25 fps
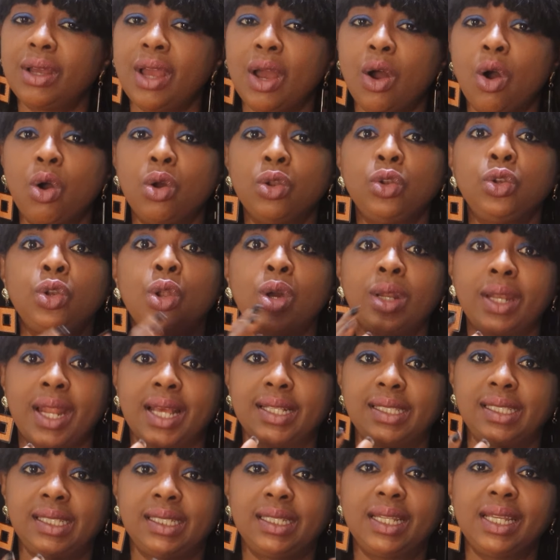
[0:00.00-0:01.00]
or
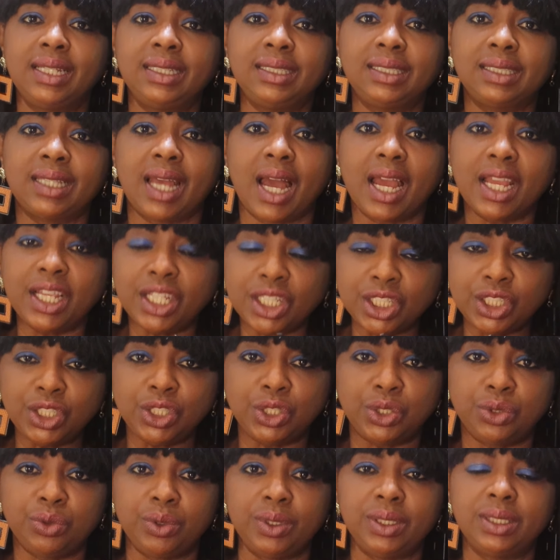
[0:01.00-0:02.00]
non-accidental
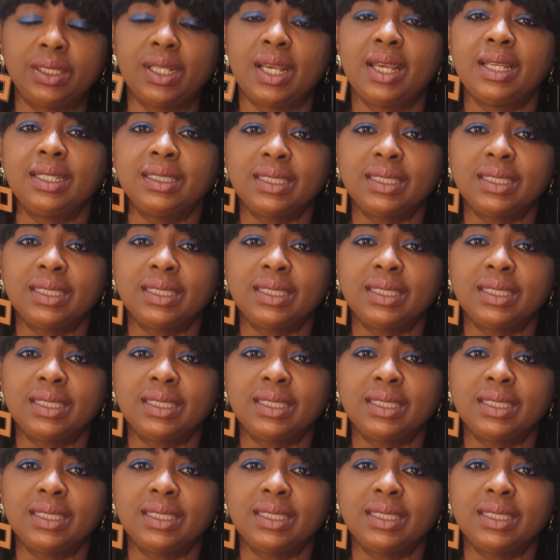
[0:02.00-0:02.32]
injuries.